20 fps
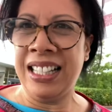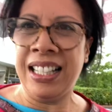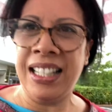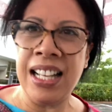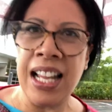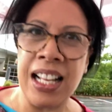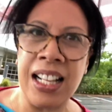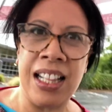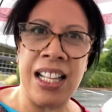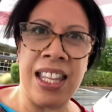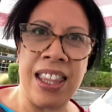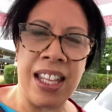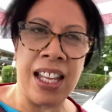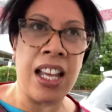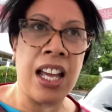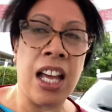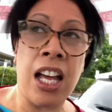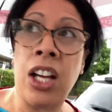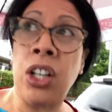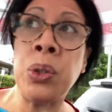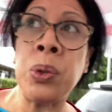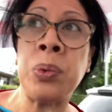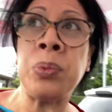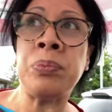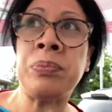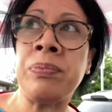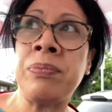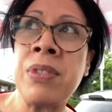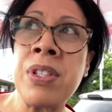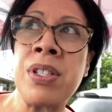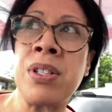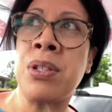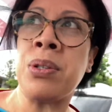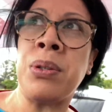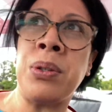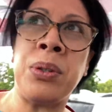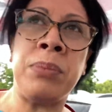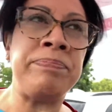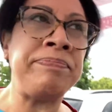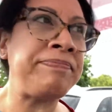Luckily the car,
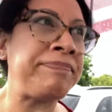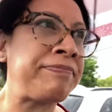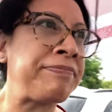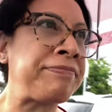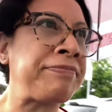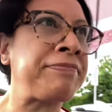storm.